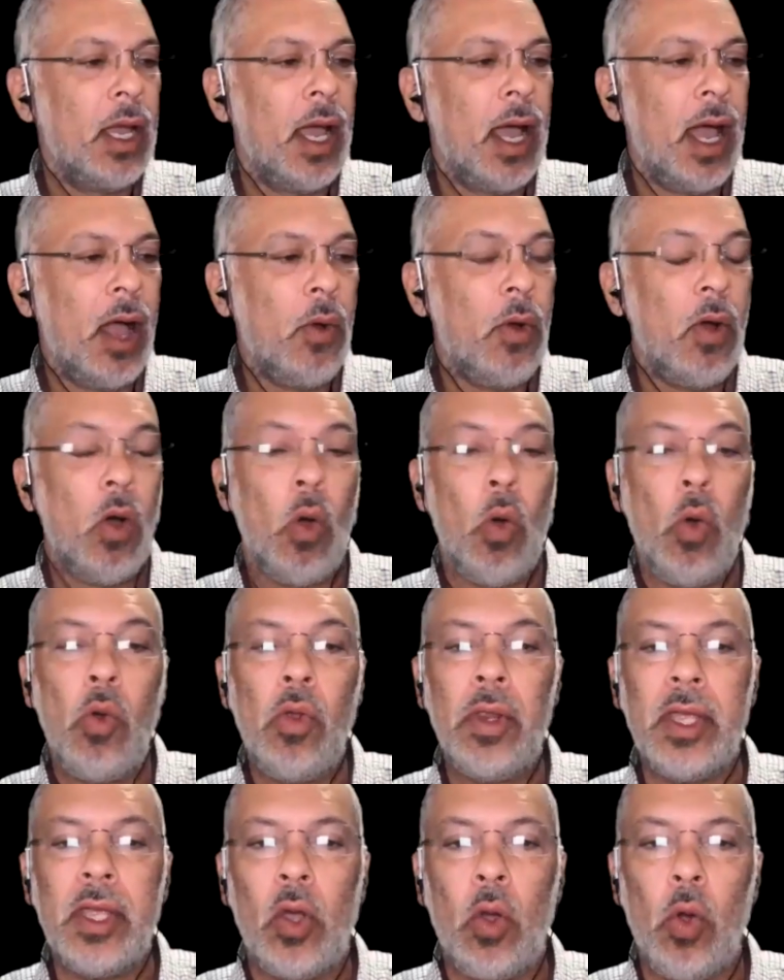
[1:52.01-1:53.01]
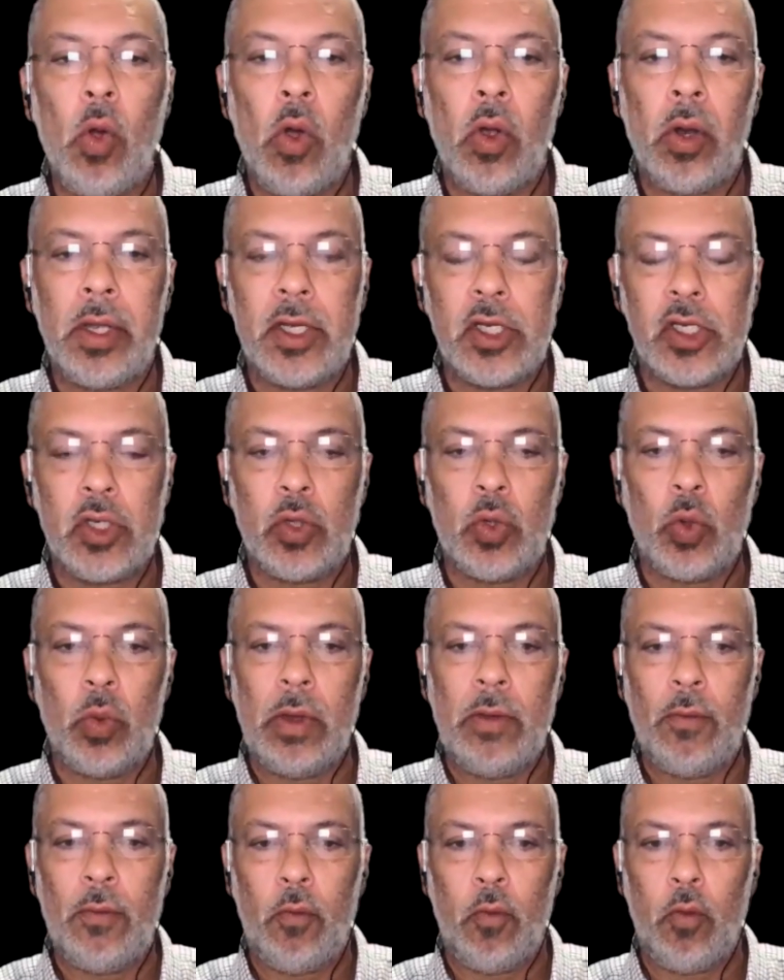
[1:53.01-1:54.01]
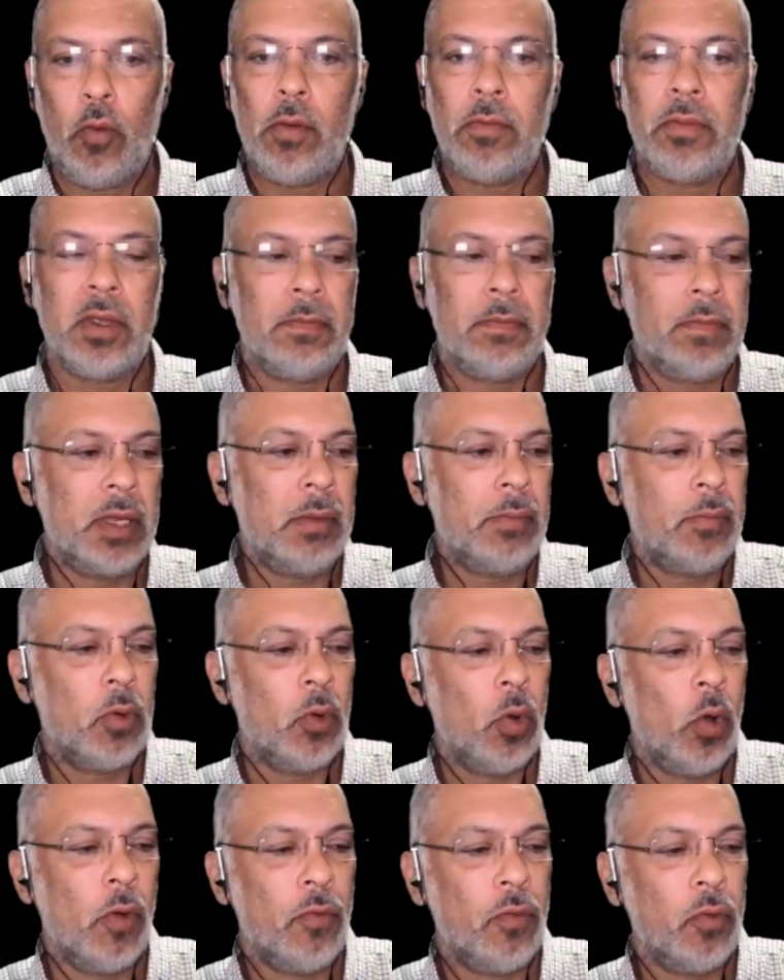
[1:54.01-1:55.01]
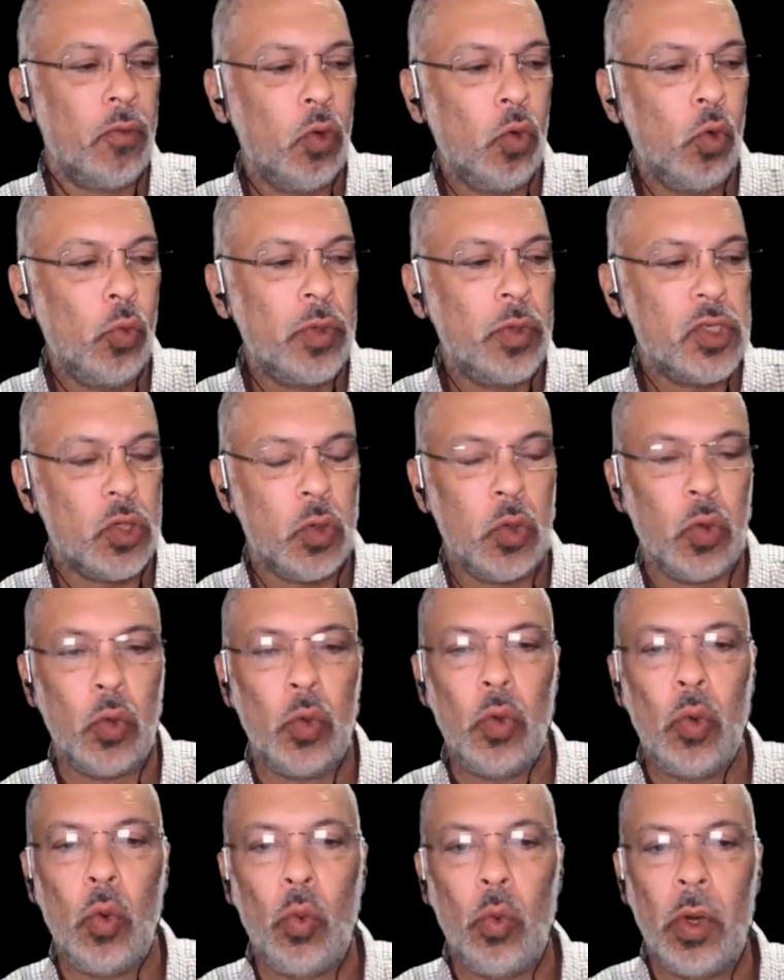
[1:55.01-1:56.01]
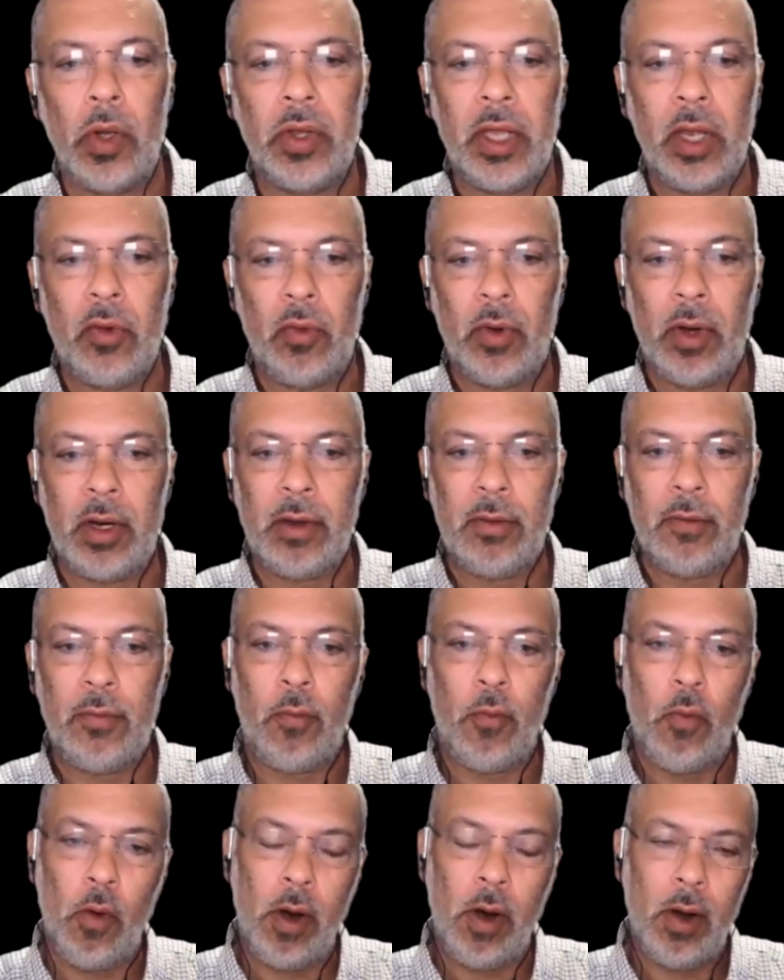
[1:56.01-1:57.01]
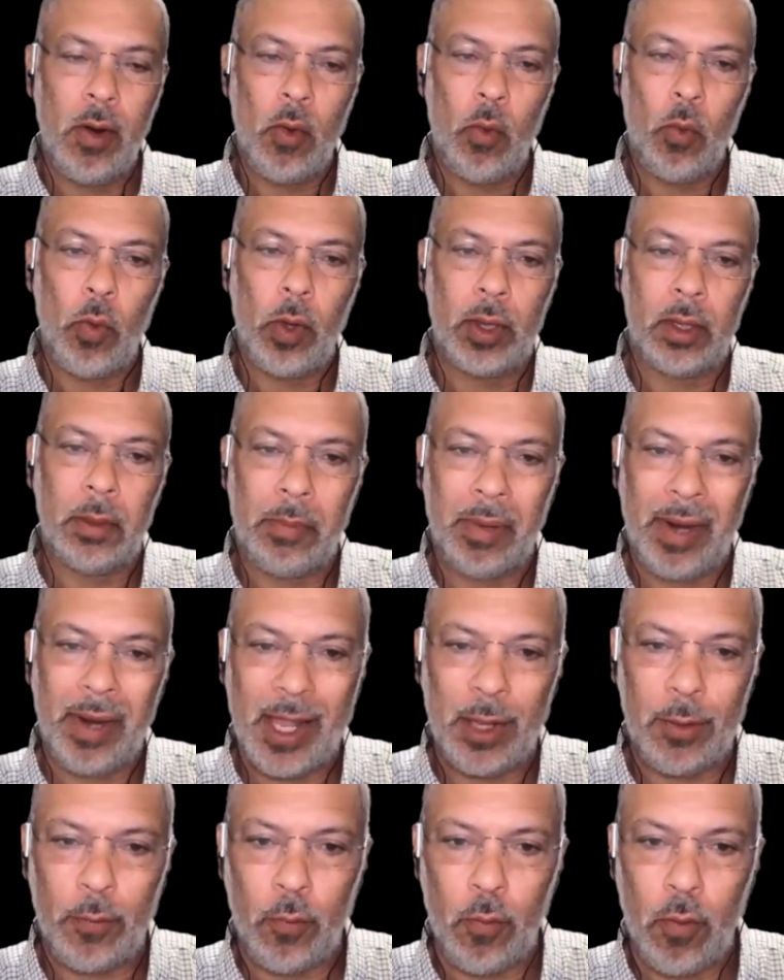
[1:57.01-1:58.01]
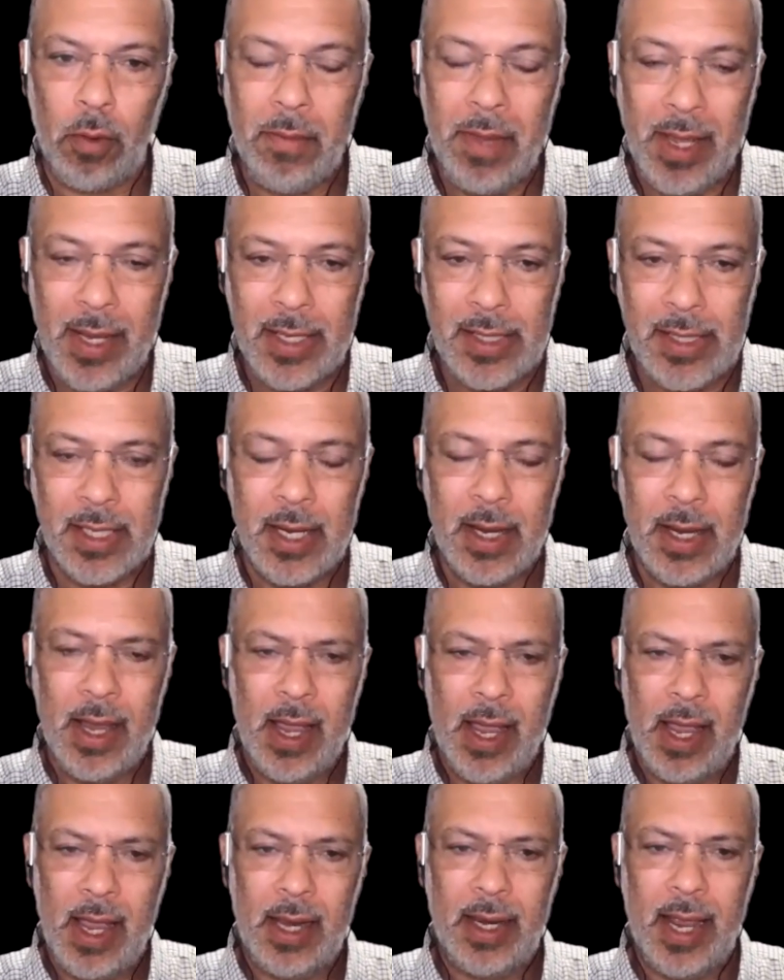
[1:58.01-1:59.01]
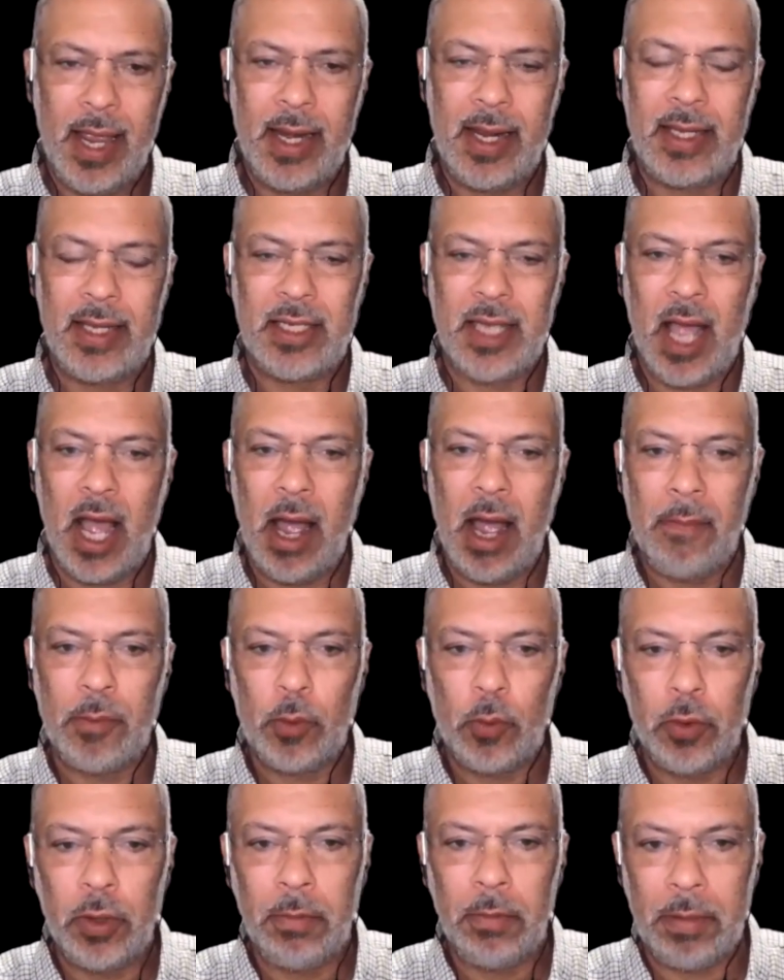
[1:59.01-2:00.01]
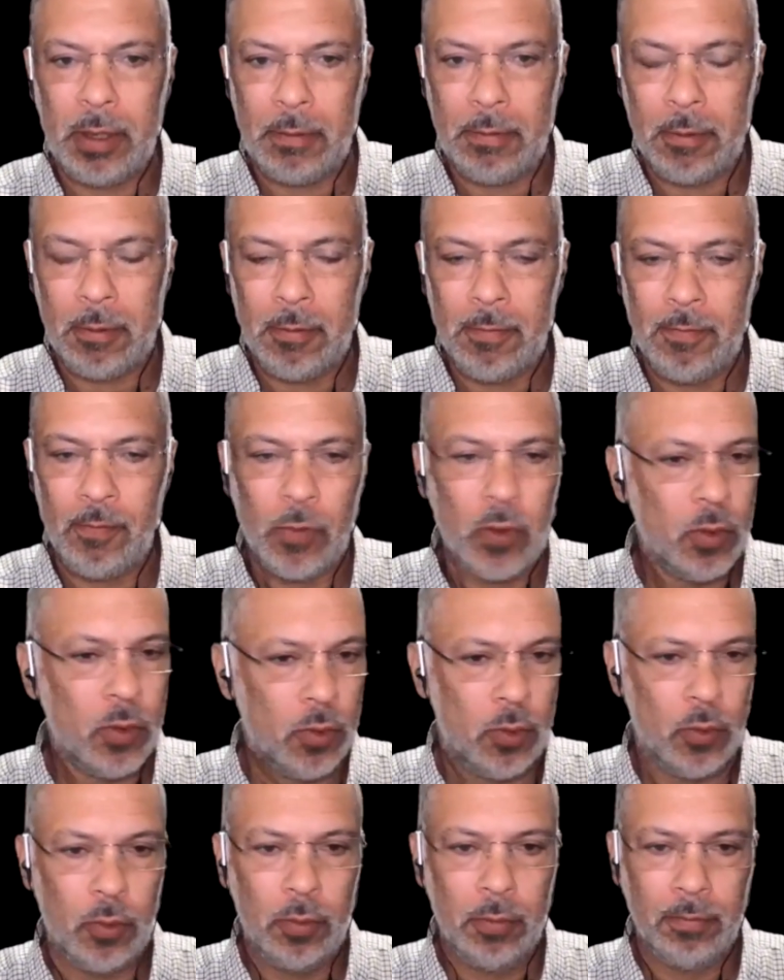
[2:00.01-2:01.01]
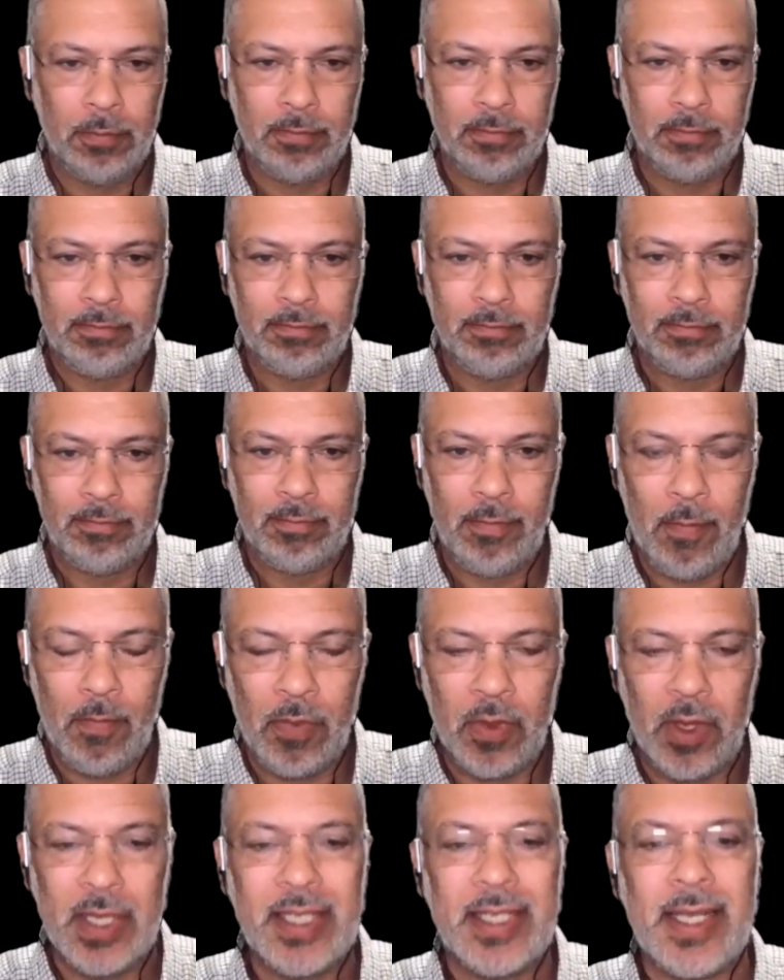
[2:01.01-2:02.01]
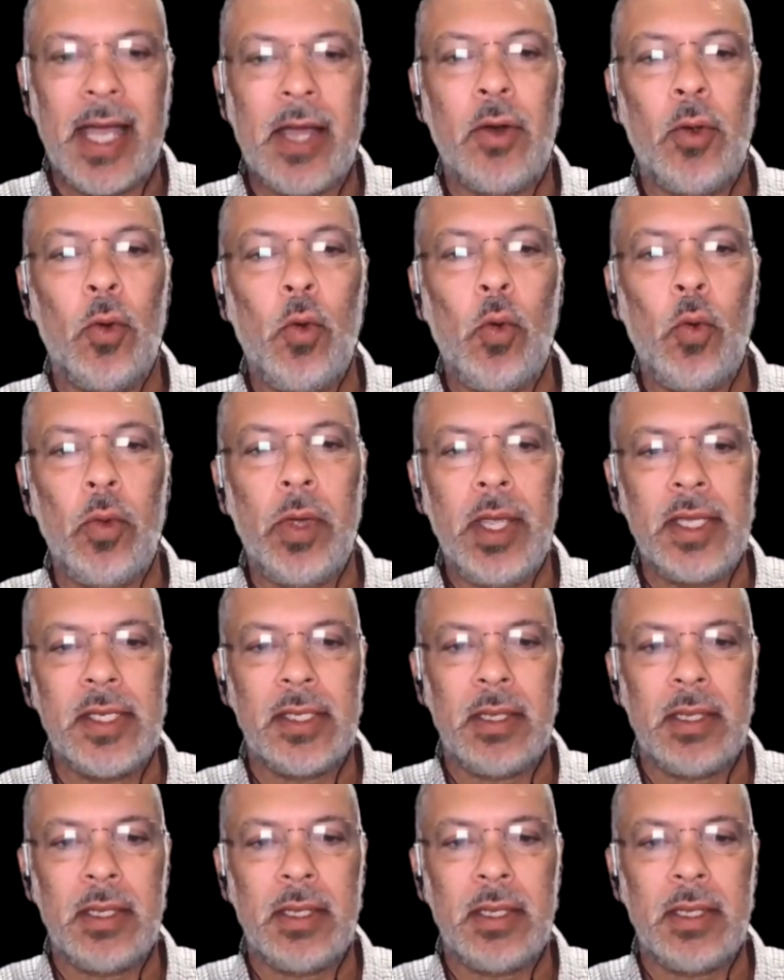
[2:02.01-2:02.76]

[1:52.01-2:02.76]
Our only goal is to inform the people of who is who, what they're running for, what the platform is. Then it's up to the people to decide who is the